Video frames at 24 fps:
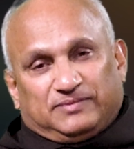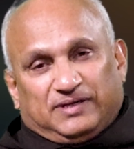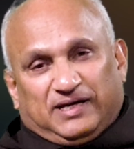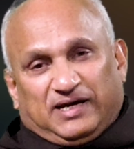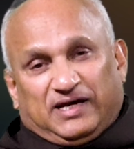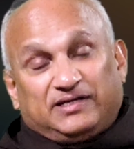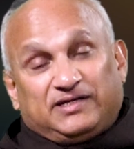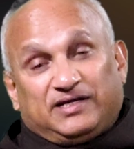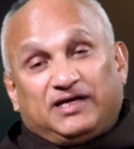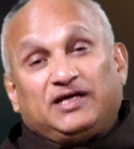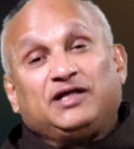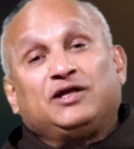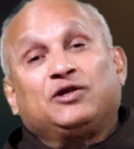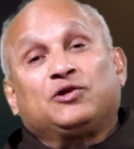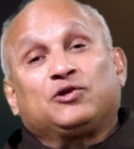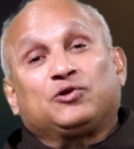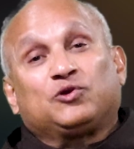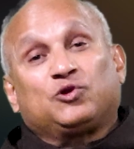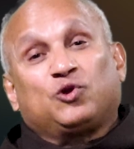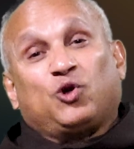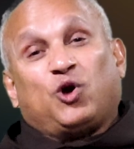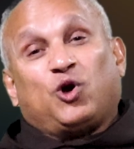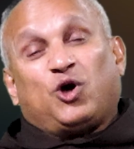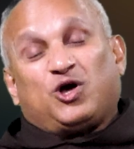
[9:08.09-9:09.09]
and he
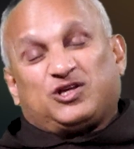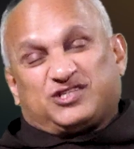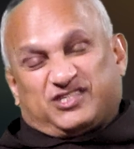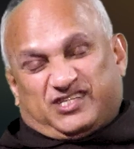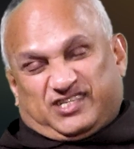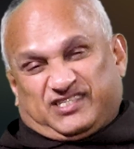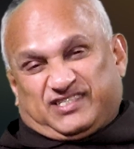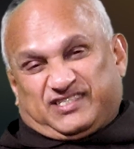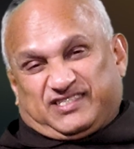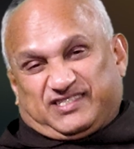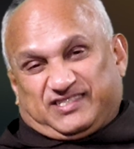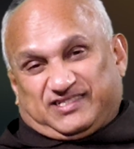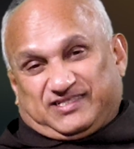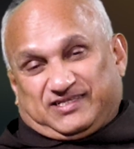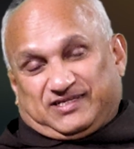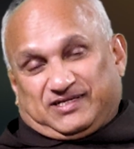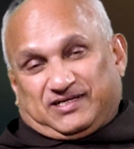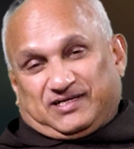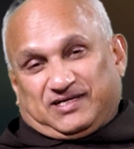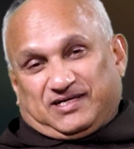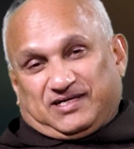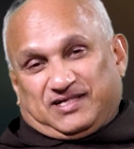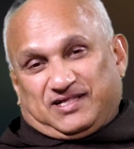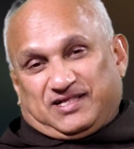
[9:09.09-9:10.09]
lost
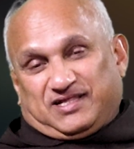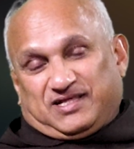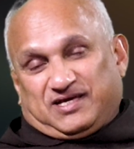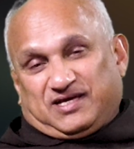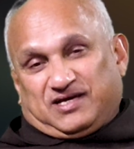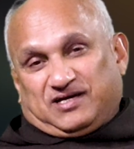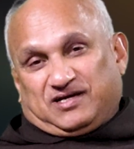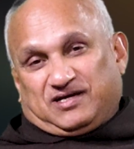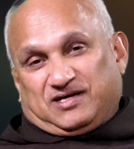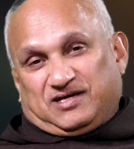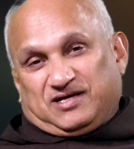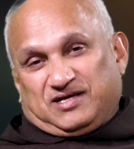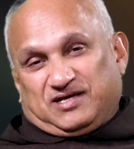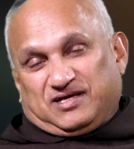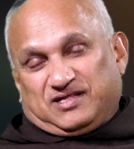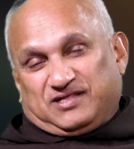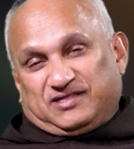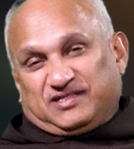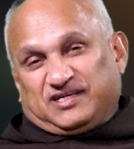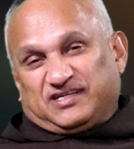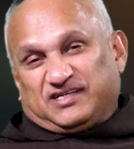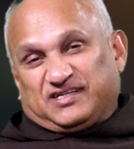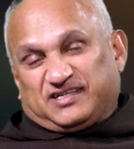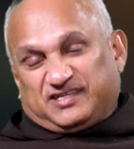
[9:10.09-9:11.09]

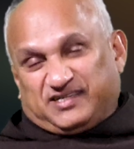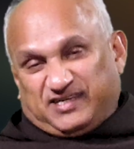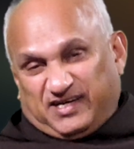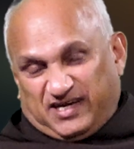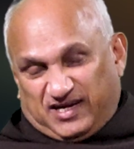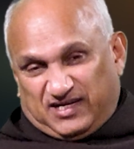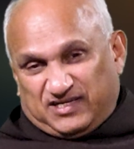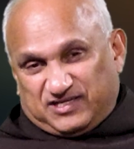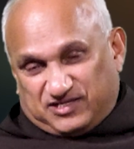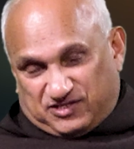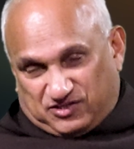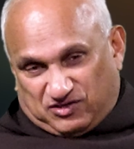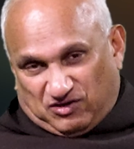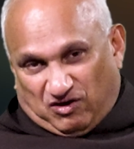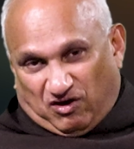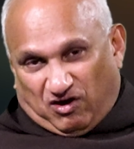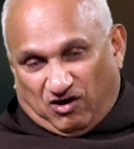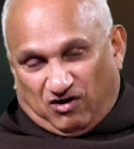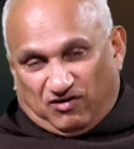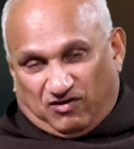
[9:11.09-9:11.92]
the taste